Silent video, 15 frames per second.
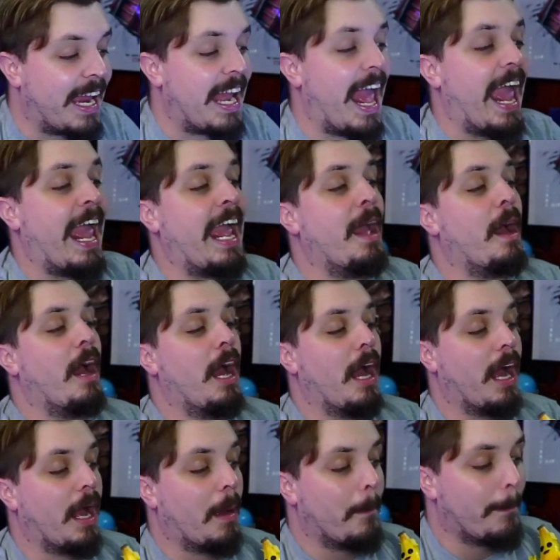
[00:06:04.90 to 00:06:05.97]
a
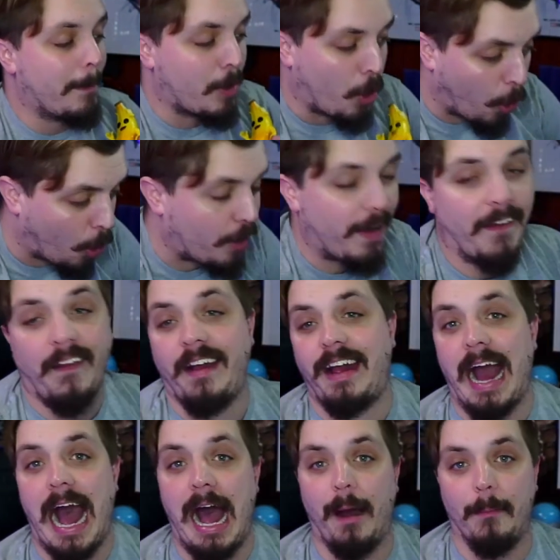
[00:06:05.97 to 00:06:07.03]
corn on the
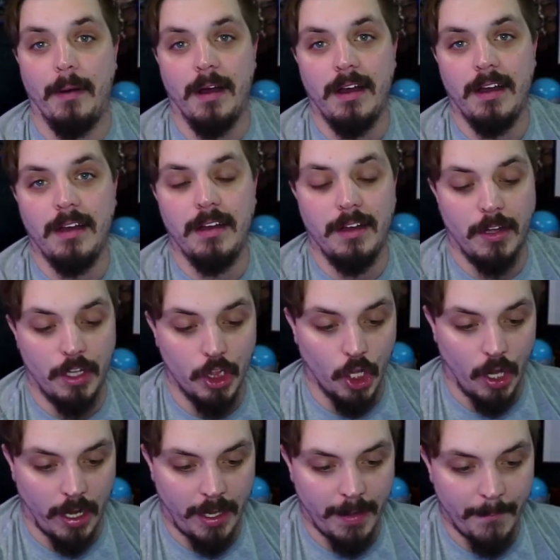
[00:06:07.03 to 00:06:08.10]
cob
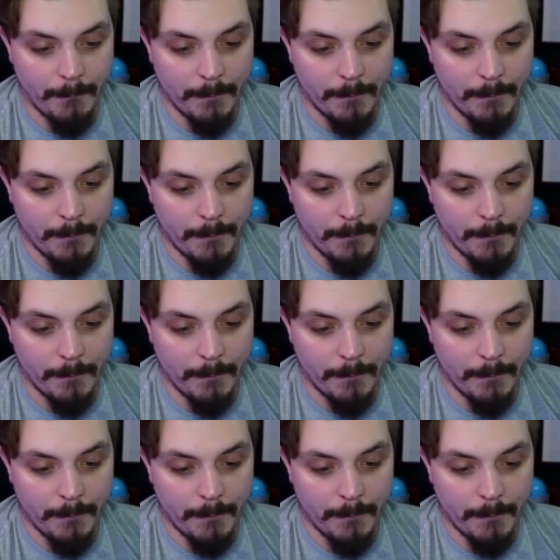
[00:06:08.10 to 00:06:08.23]
look.